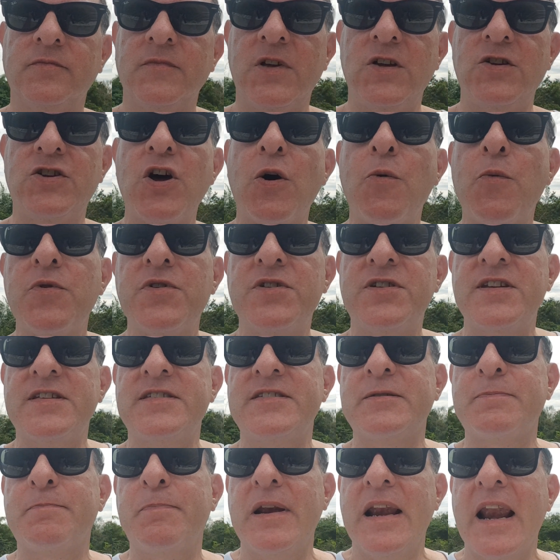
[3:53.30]
You don't want to
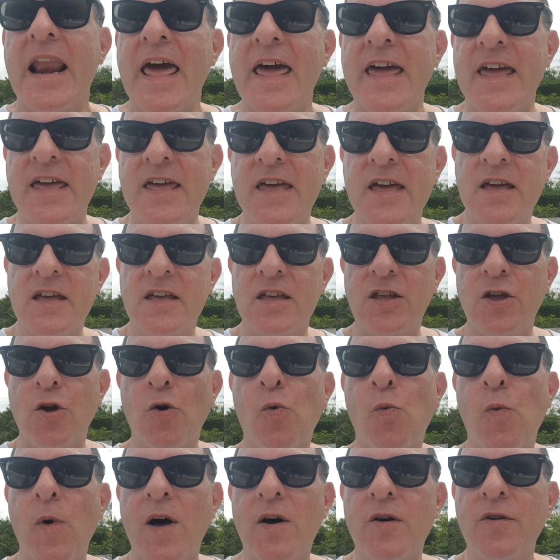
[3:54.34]
display your
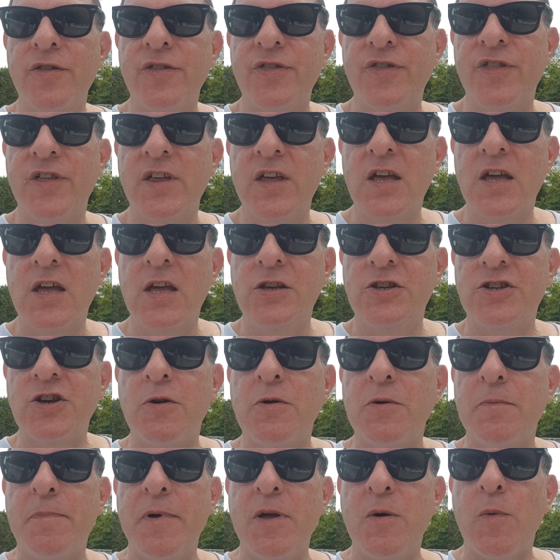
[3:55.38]
wealth. You don't
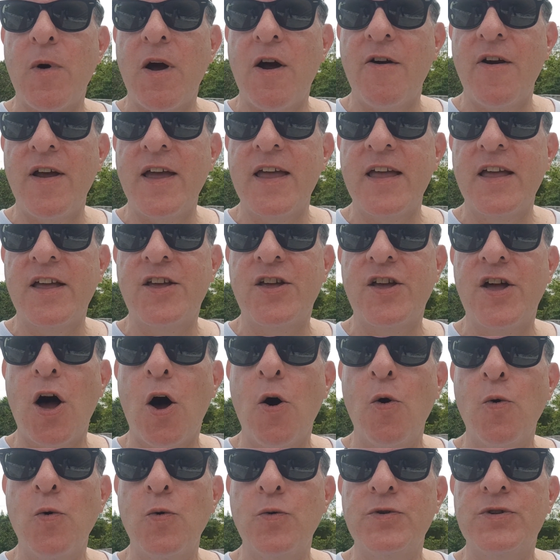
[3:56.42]
want to be wearing
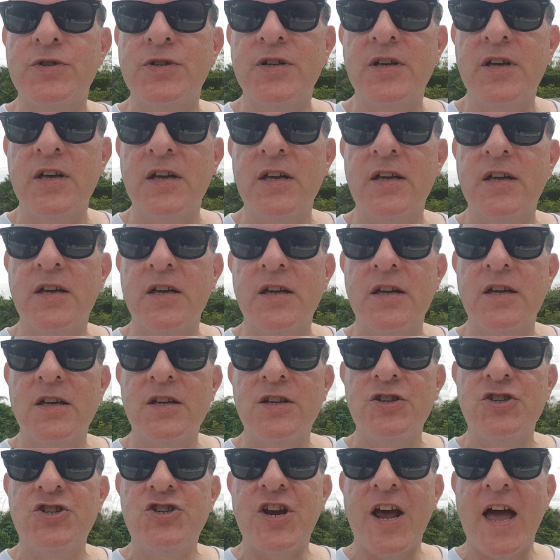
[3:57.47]
gold
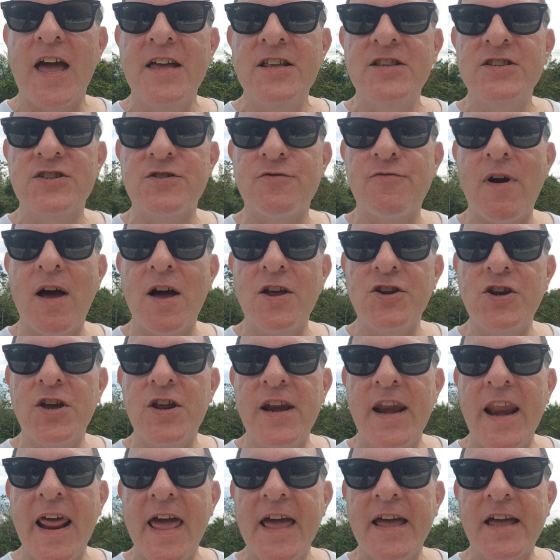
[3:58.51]
chains around your
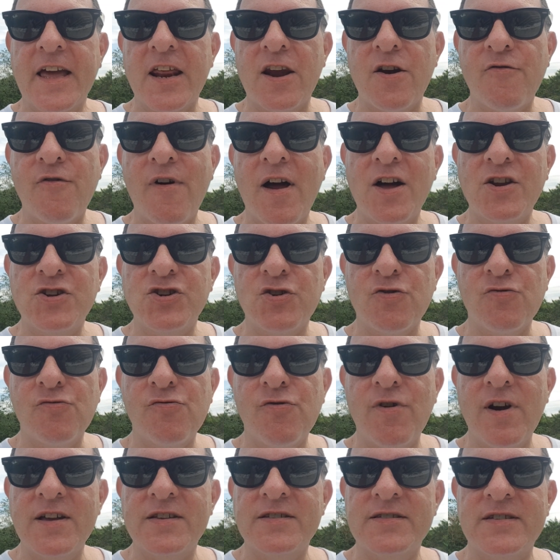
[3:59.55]
neck and around your
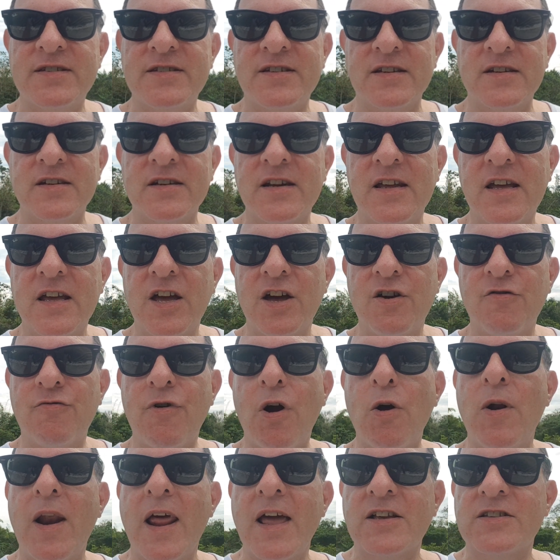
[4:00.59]
wrist and
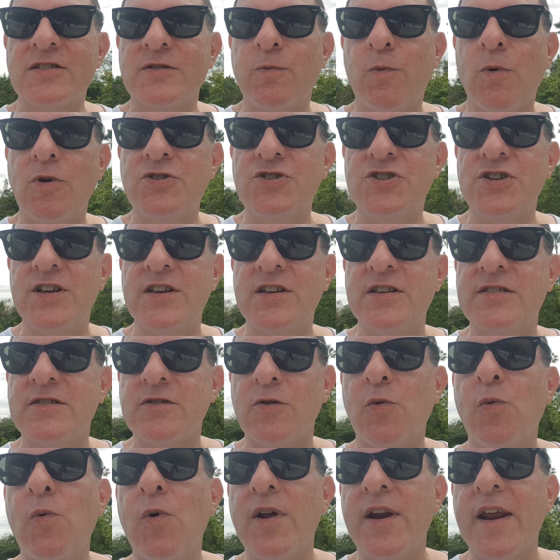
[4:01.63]
Rolex watches
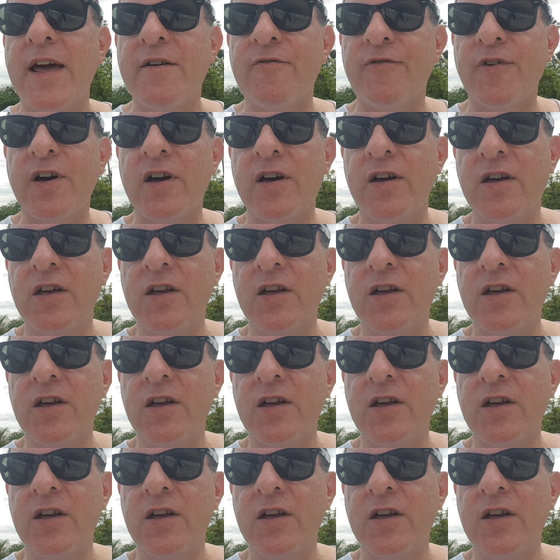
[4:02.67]
or whatever,